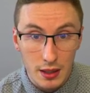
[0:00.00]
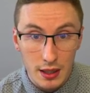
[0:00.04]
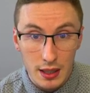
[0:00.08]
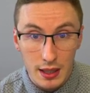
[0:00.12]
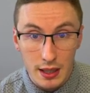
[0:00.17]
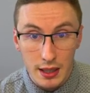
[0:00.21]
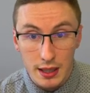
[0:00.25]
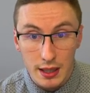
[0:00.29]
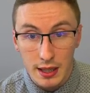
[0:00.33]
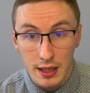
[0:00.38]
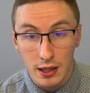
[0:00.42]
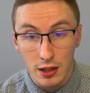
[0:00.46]

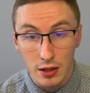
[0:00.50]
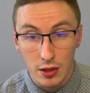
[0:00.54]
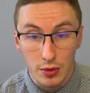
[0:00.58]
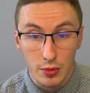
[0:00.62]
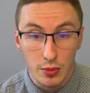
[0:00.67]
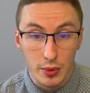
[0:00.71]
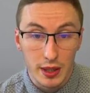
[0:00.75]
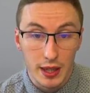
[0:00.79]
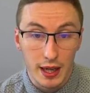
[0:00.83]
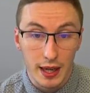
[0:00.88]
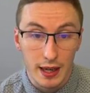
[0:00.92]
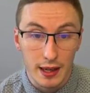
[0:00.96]
Here
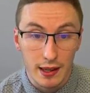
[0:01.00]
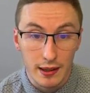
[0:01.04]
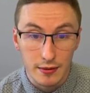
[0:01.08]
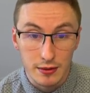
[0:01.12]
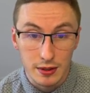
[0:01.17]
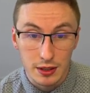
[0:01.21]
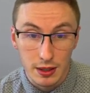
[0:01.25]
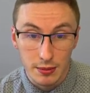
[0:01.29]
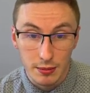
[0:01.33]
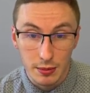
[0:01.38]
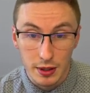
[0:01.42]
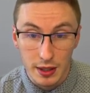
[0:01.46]
we have
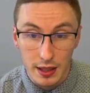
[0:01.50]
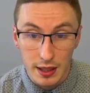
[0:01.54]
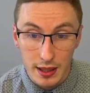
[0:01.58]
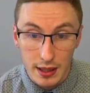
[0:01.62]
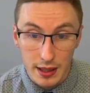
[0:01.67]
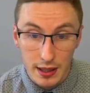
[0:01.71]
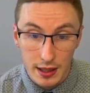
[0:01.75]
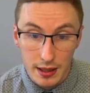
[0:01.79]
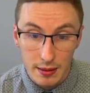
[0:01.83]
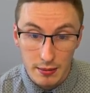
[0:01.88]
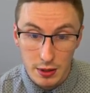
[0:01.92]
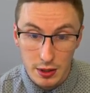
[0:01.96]
some of the
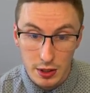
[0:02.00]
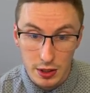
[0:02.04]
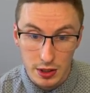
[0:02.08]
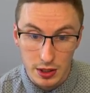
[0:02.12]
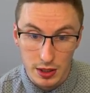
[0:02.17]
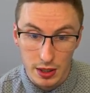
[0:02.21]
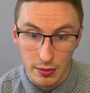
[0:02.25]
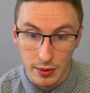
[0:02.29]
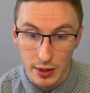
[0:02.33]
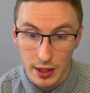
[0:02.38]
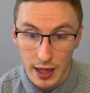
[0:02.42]
images that we